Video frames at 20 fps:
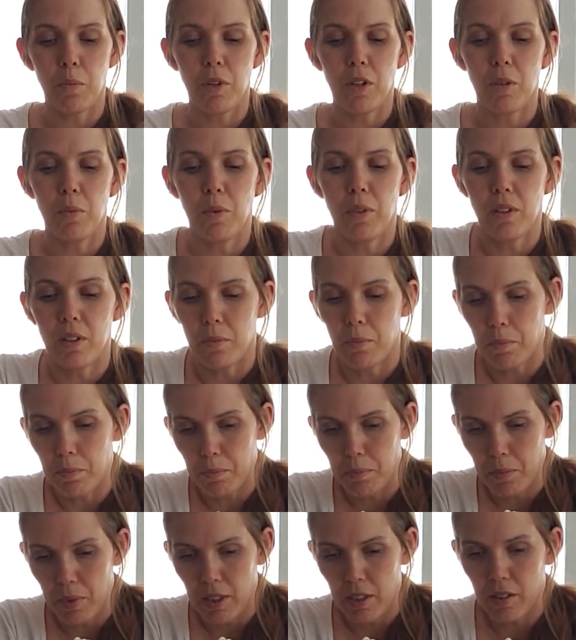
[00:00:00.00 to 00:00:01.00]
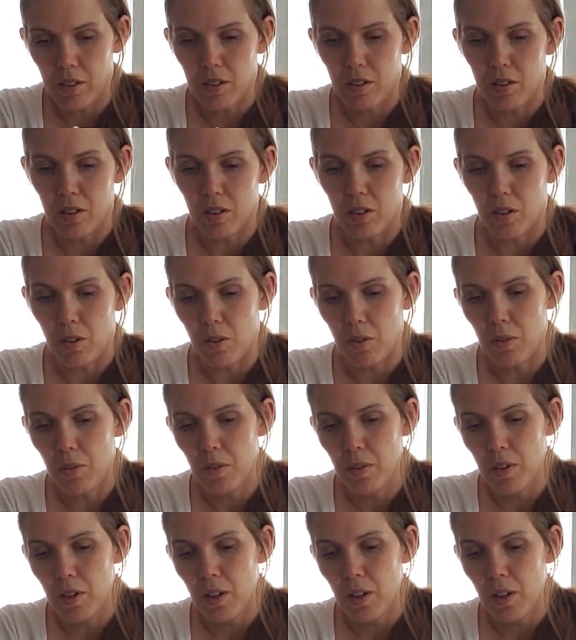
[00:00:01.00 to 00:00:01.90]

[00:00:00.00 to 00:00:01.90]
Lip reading: where you want the pieces to go,